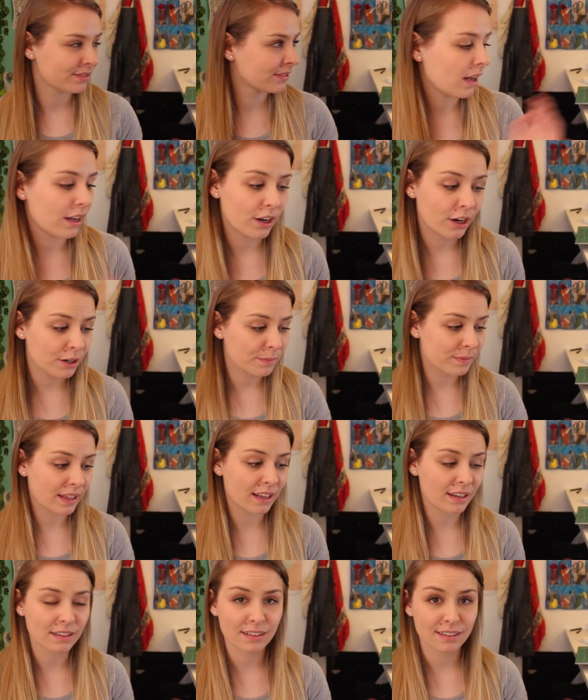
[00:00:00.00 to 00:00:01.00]
I hope
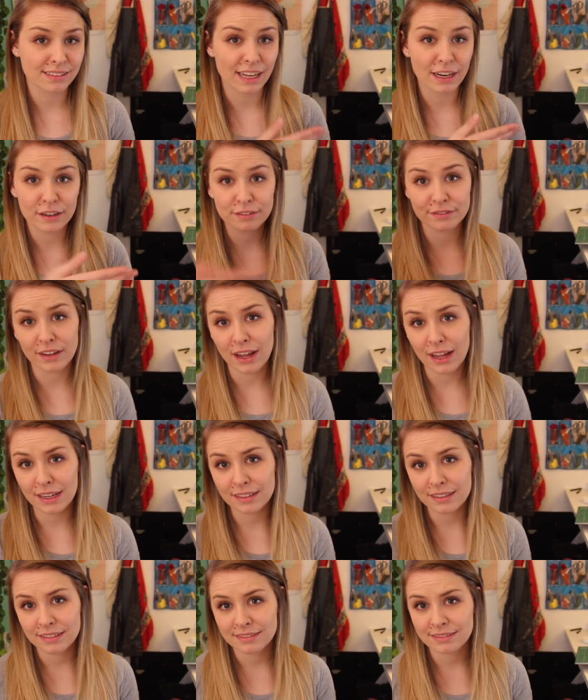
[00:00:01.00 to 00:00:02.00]
that
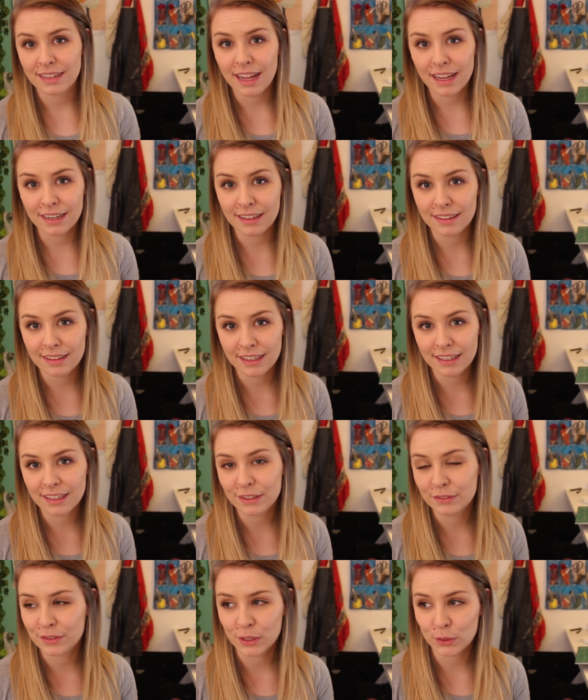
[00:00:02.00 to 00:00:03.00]
clarified anything
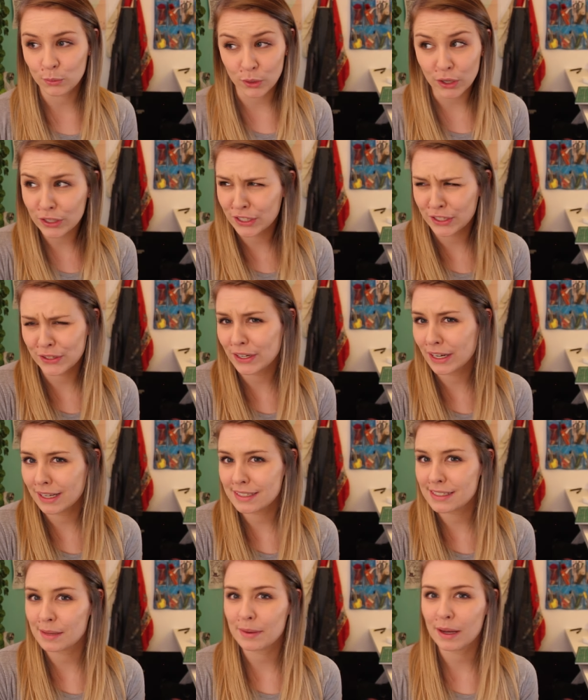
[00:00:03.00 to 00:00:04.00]
if you were
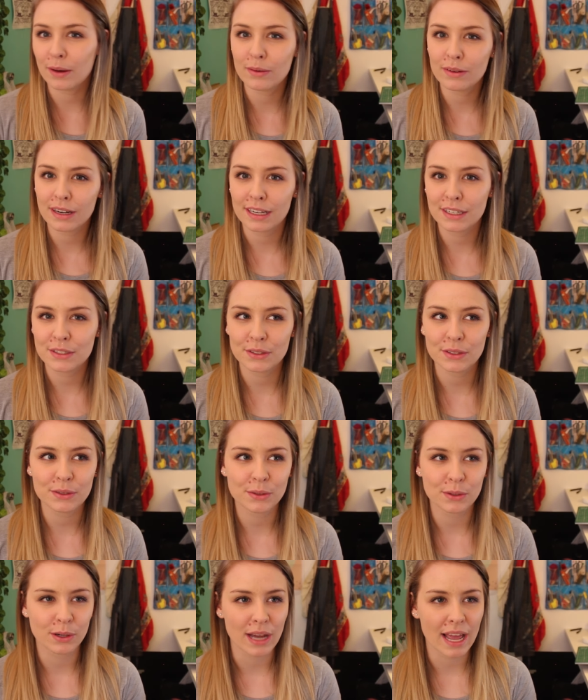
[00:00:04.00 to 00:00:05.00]
curious about what I
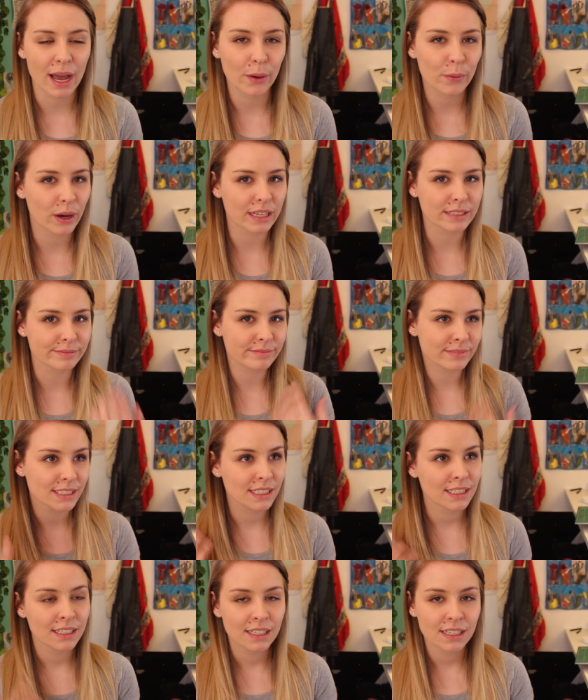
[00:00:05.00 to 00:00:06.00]
do or how I
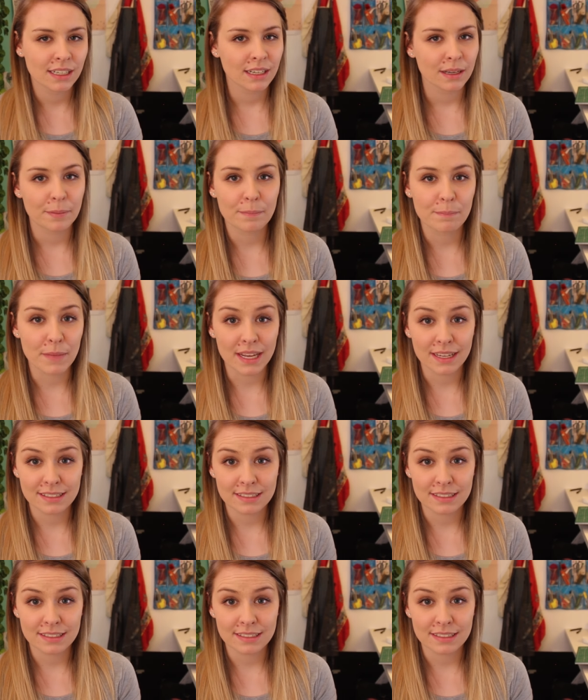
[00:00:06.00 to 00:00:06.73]
make